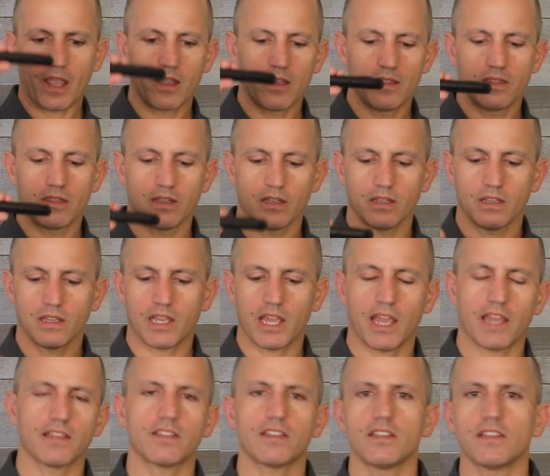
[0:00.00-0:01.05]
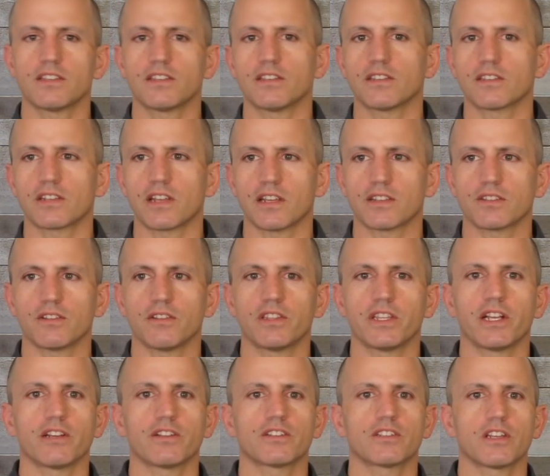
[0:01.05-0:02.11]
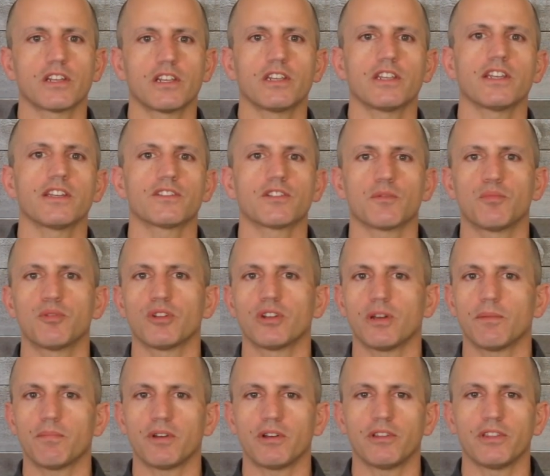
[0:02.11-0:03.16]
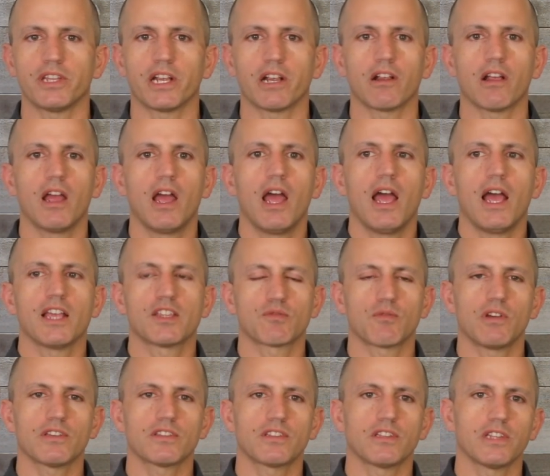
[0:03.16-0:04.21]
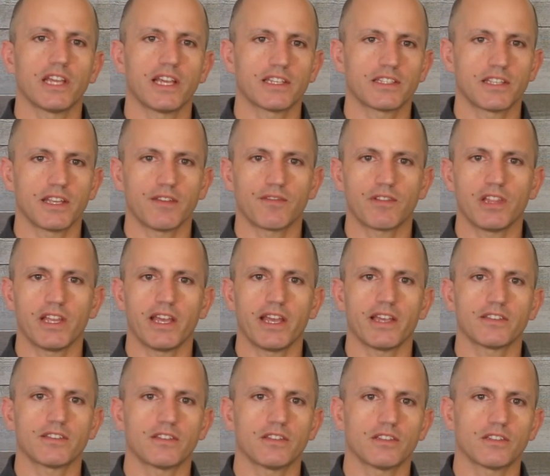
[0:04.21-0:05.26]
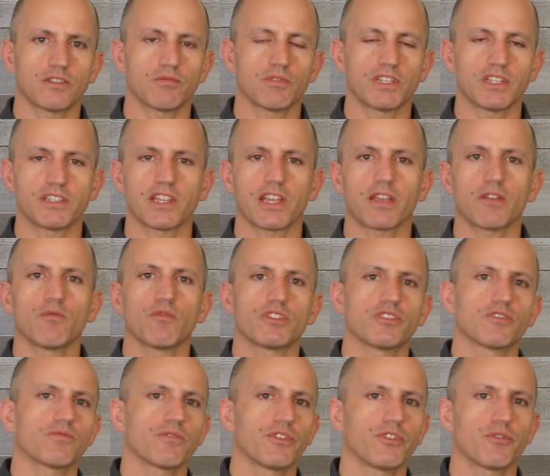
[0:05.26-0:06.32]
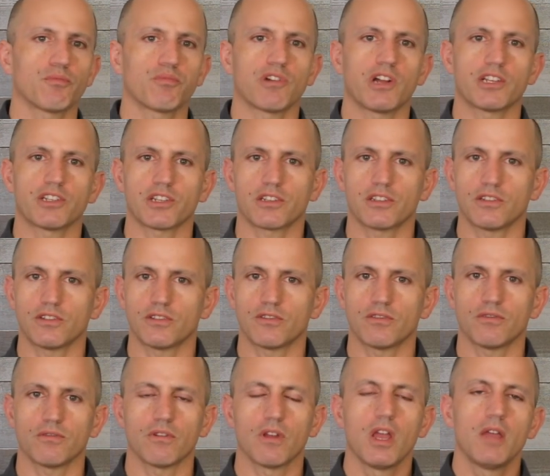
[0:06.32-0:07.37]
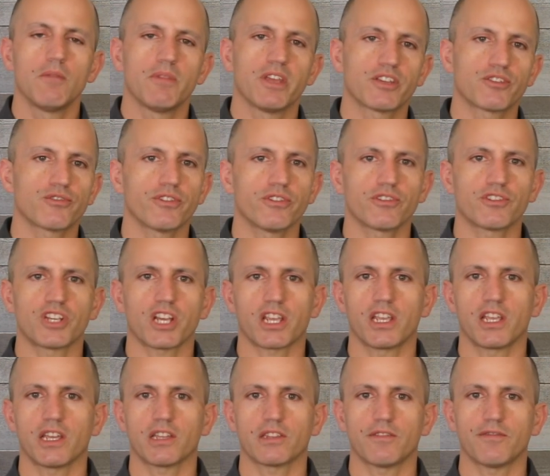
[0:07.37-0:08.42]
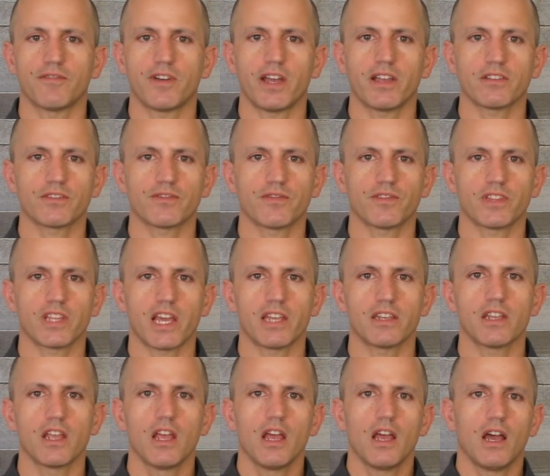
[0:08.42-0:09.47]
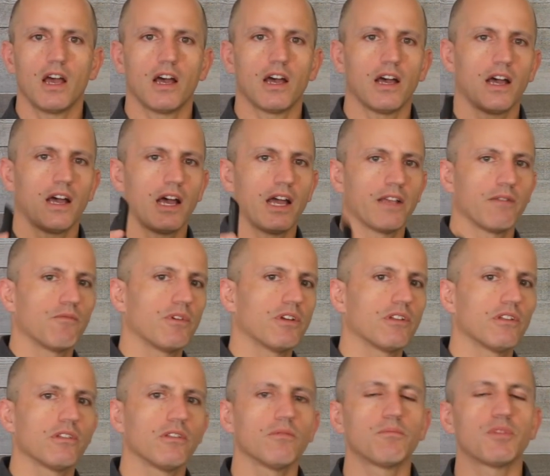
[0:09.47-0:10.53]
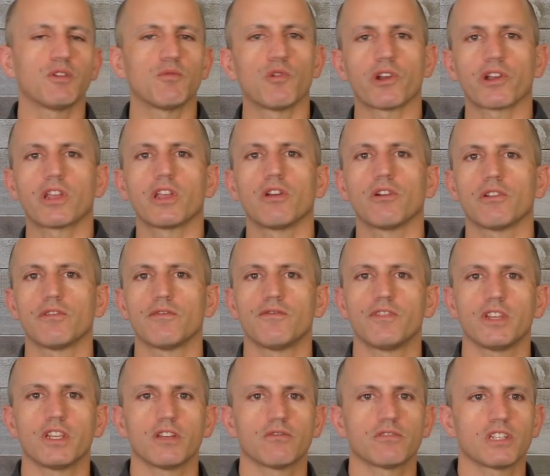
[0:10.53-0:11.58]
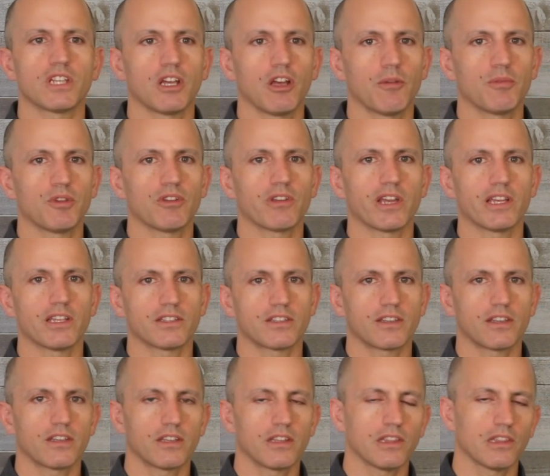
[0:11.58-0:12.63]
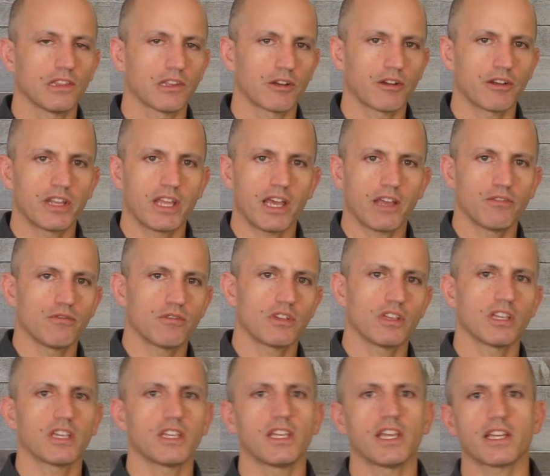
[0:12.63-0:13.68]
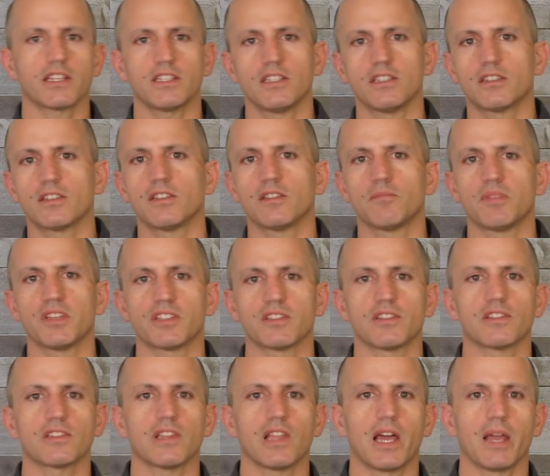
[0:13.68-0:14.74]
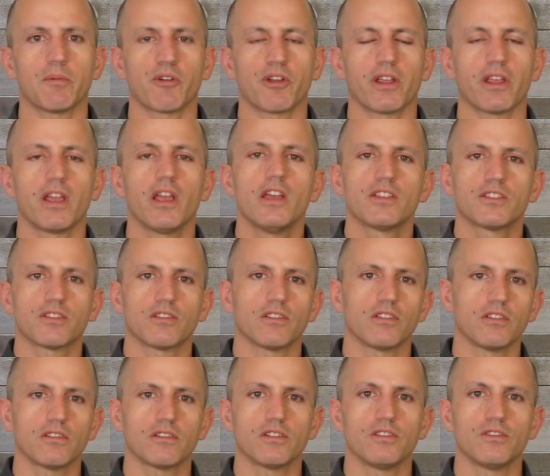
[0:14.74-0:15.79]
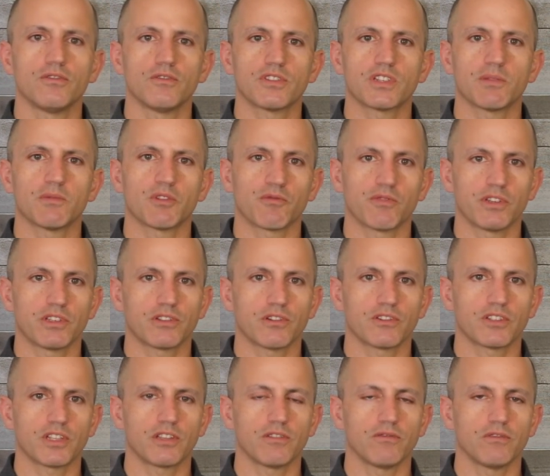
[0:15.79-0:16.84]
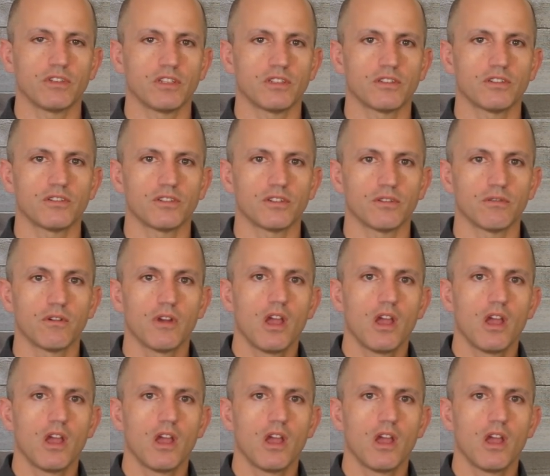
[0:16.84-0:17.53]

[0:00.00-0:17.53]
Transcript: The case is discussed on there, study days are put up on there, as well as the last day of class, the 22nd, which is when your project is due. Make sure you're checking out the files for that. I will be working on a video to help you guys learn how you can connect into the business library so that you can do some of the research that you need to do.